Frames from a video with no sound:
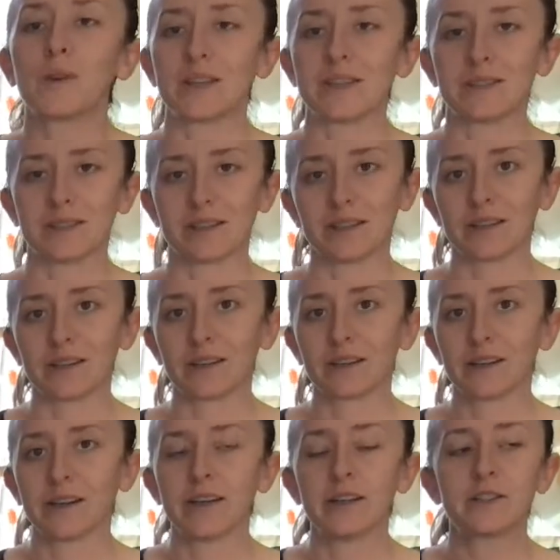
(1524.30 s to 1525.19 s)
easy.
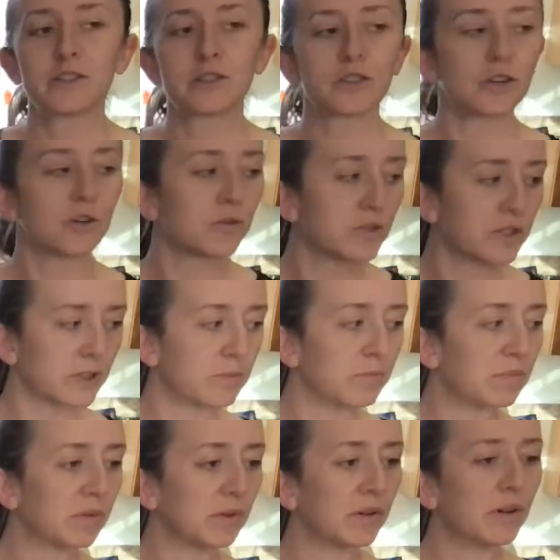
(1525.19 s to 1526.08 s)
It's so
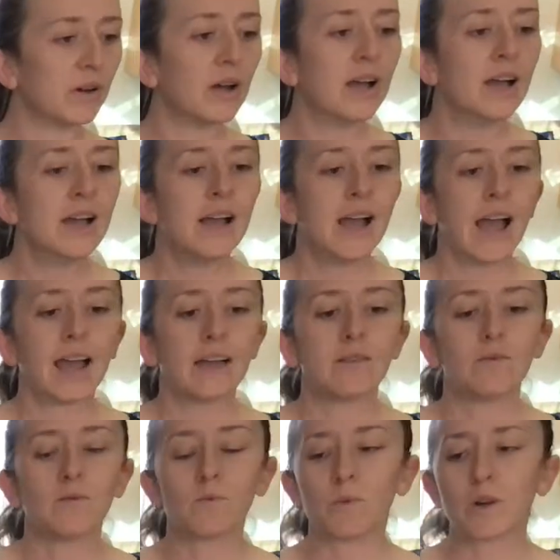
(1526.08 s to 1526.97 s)
simple.
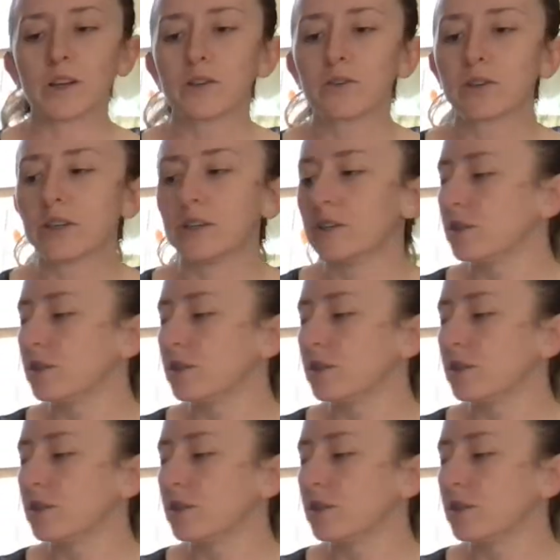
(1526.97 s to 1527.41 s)
And what you can